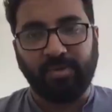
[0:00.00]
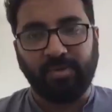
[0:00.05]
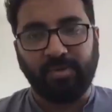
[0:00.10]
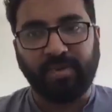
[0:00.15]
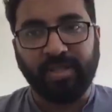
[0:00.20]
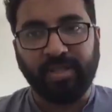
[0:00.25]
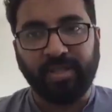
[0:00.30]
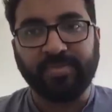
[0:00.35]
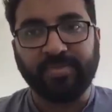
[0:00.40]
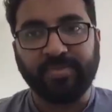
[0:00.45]

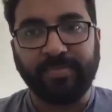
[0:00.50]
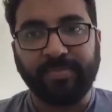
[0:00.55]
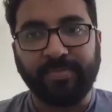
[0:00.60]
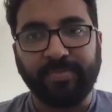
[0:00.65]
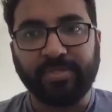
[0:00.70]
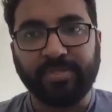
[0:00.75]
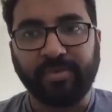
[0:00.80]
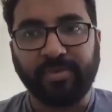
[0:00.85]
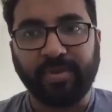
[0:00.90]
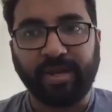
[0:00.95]
prelims and
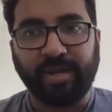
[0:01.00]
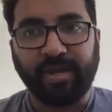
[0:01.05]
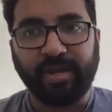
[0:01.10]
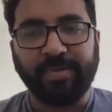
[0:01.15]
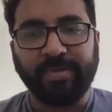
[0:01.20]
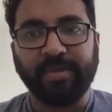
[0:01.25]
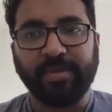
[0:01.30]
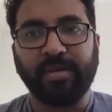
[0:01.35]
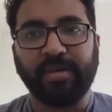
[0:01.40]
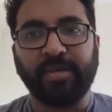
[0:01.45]
mains
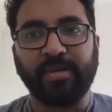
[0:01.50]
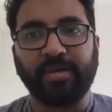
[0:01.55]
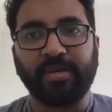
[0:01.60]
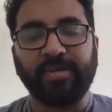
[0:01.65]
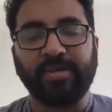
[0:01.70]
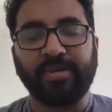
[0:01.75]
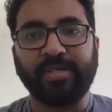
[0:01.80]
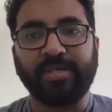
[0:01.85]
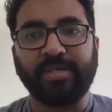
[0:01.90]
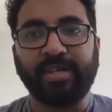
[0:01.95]
overlapping uh,
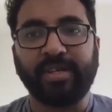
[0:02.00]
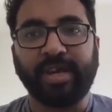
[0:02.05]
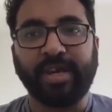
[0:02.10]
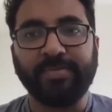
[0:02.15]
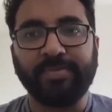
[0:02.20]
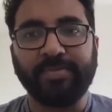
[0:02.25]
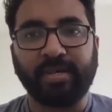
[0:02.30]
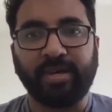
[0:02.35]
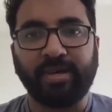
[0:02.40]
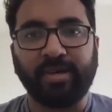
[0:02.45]
question
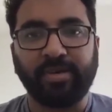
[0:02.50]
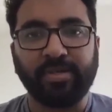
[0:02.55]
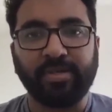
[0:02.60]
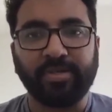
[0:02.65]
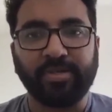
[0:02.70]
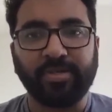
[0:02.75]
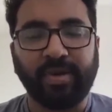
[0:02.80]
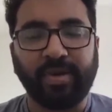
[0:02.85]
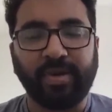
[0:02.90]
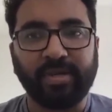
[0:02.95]
types are
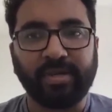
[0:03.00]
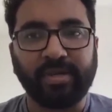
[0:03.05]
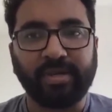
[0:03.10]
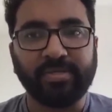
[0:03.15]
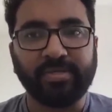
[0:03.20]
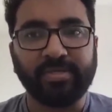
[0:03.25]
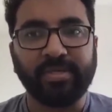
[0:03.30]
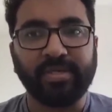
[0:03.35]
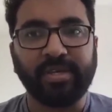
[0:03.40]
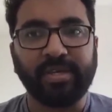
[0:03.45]
also one
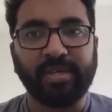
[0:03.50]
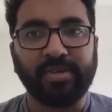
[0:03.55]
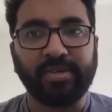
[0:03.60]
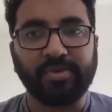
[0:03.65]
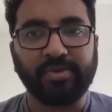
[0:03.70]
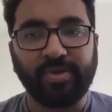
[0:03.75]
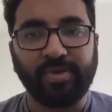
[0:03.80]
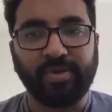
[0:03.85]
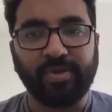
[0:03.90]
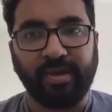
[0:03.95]
concern that you
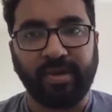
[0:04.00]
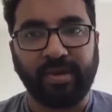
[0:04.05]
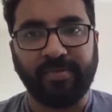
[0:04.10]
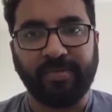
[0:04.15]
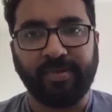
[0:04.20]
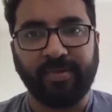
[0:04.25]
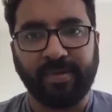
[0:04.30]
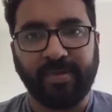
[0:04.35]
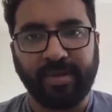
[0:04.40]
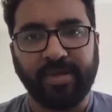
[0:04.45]
should have,
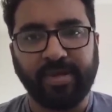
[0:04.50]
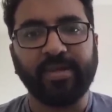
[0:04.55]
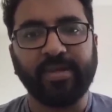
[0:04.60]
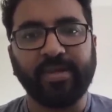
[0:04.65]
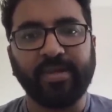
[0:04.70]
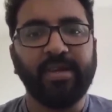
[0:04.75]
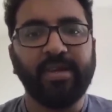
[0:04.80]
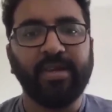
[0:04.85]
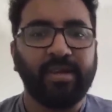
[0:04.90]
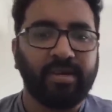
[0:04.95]
right?
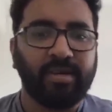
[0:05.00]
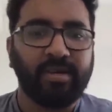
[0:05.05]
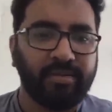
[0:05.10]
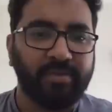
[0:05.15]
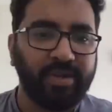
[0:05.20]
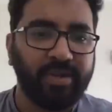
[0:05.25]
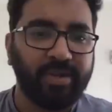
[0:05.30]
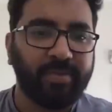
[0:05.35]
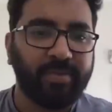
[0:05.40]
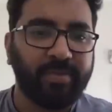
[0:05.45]
The way
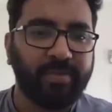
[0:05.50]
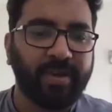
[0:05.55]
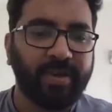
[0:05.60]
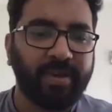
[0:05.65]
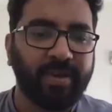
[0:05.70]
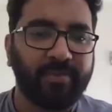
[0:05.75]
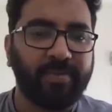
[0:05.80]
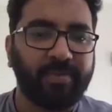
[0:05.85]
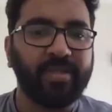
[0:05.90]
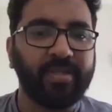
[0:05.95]
you prepare
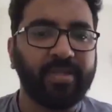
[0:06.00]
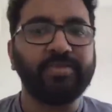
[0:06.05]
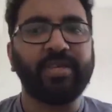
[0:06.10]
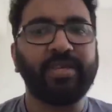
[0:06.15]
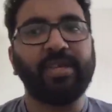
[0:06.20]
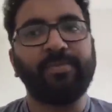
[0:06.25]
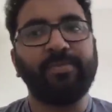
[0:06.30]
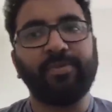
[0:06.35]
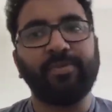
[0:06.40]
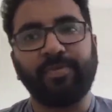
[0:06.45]
for prelims
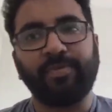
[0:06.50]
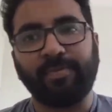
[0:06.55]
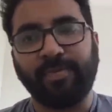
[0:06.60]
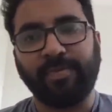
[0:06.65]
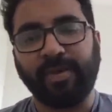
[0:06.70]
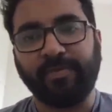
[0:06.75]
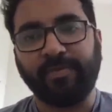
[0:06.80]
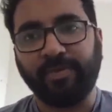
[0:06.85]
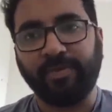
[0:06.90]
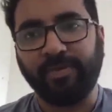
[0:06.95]
help you
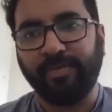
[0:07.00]
prepare for